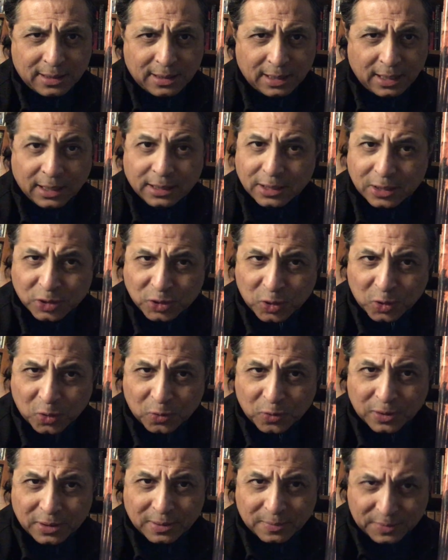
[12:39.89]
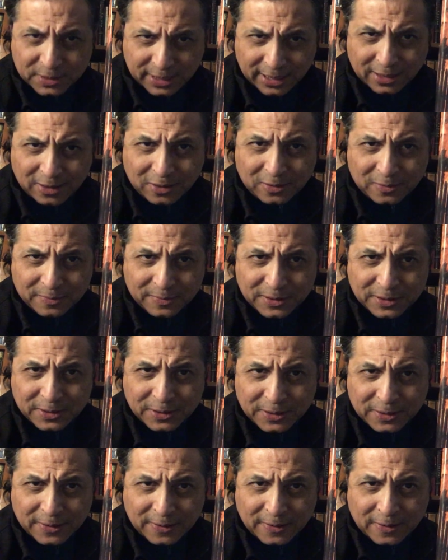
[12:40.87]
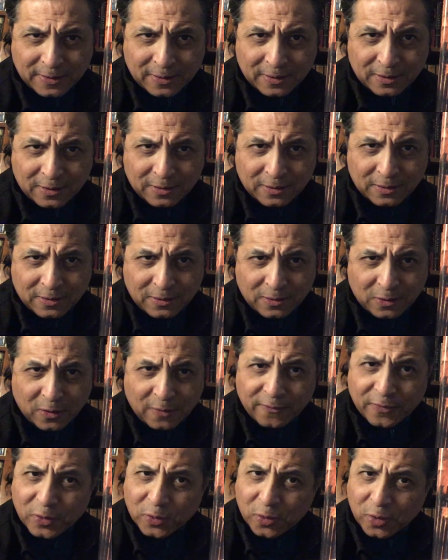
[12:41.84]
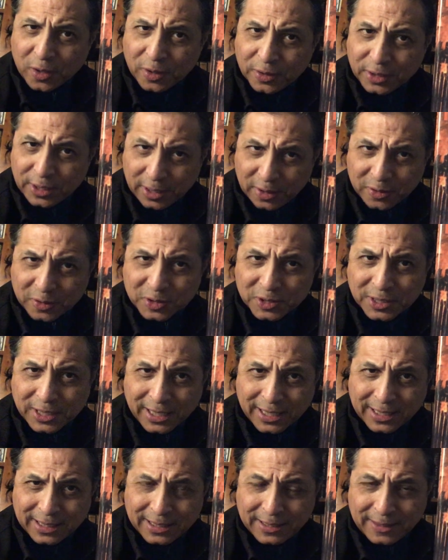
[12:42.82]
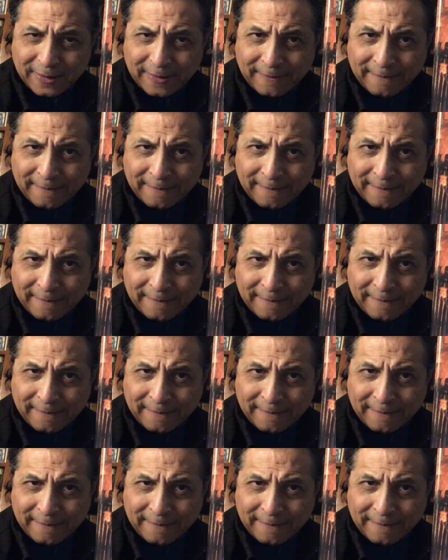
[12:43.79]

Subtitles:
and the children themselves. Or if you are on the other side,